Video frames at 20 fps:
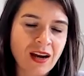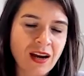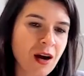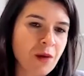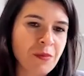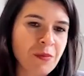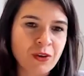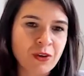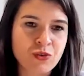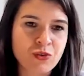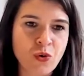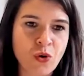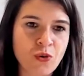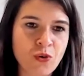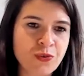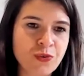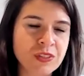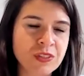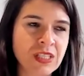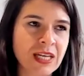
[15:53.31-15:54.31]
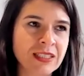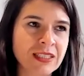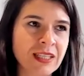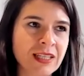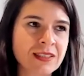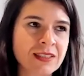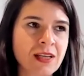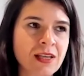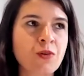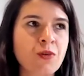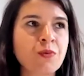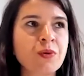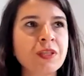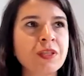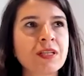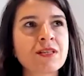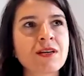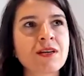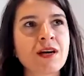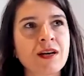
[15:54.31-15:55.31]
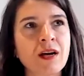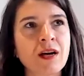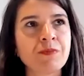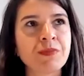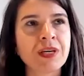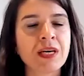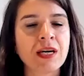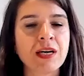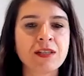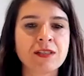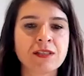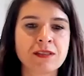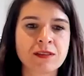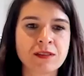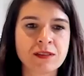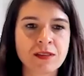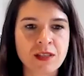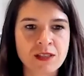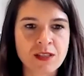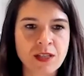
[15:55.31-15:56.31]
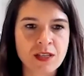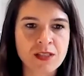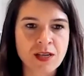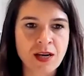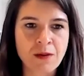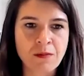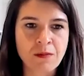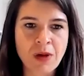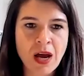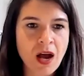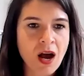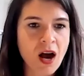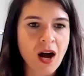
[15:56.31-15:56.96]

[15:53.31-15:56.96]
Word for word: coming to office and they say, oh, we did 10 applications, such a shame.